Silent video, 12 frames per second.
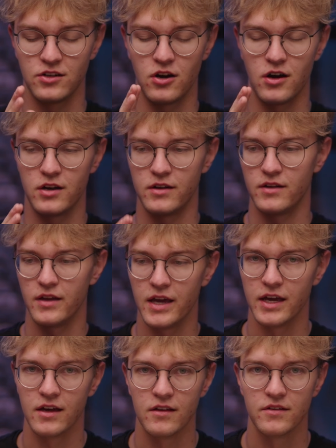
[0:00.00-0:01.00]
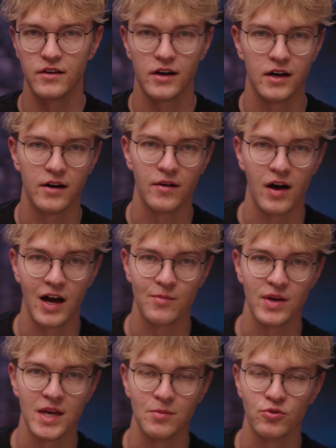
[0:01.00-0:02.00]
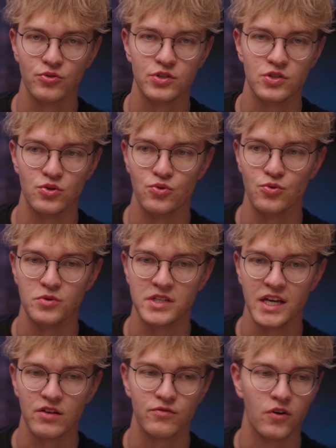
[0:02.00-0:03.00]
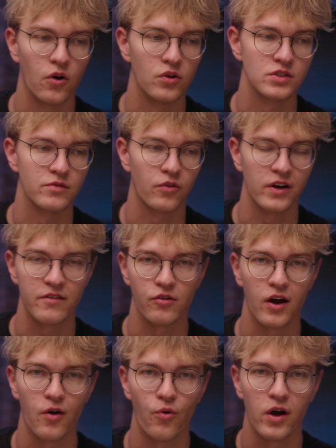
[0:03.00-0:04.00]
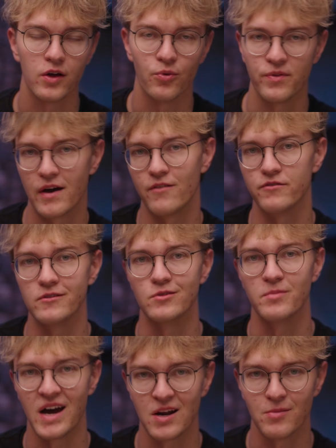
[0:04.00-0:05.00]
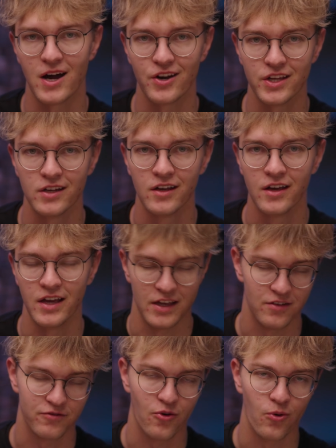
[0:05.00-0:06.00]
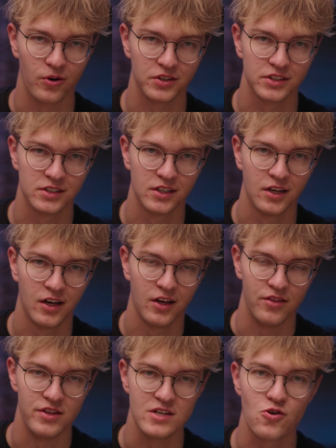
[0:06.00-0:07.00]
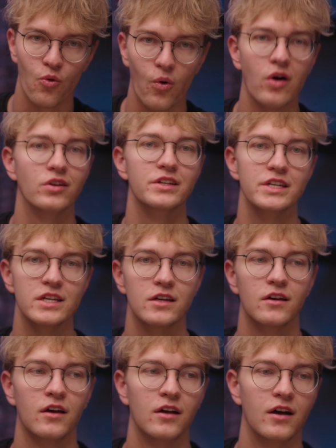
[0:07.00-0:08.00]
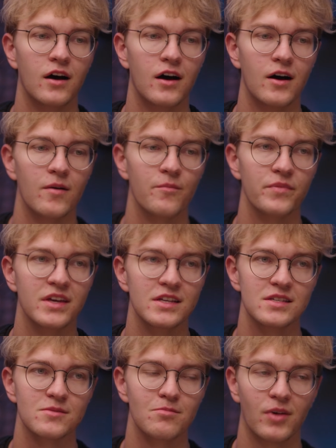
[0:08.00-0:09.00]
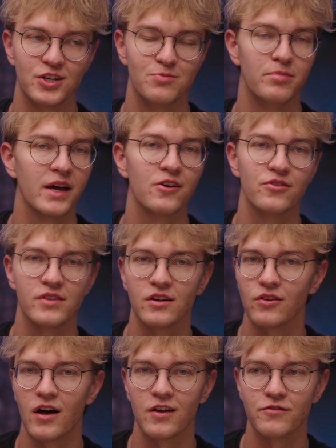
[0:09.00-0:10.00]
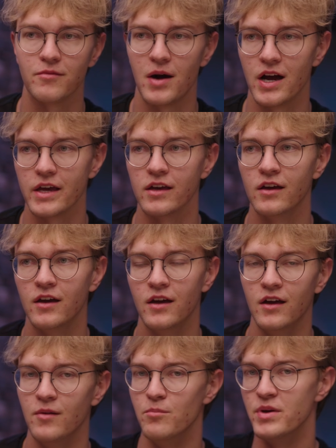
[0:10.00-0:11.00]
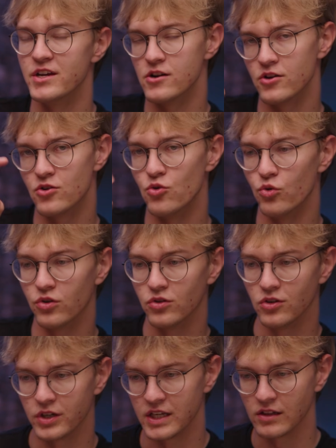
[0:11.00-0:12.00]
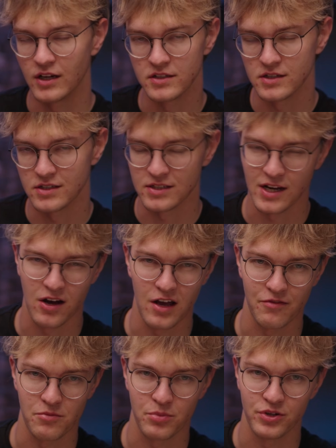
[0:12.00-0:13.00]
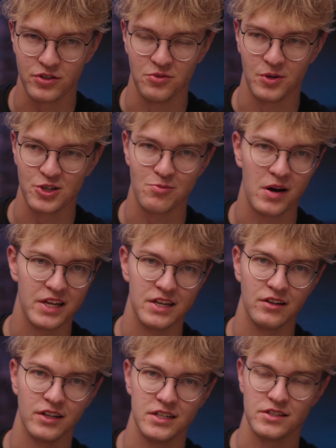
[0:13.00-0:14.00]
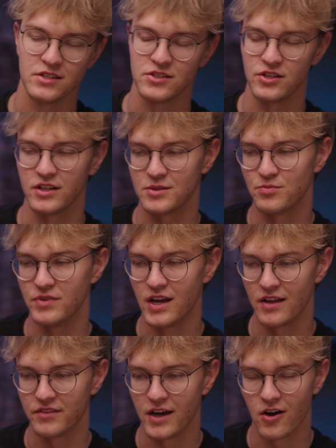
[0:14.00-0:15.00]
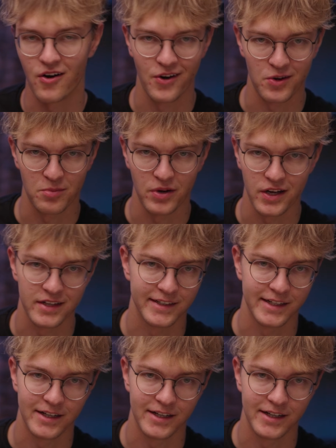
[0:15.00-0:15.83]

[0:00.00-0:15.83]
it on, and I'm able to take photos of whatever I want without feeling bad about it. And of course, the quality is much better than a lot of my bigger, cooler looking lenses. Now I haven't put too much money into lenses, so that's not that hard, but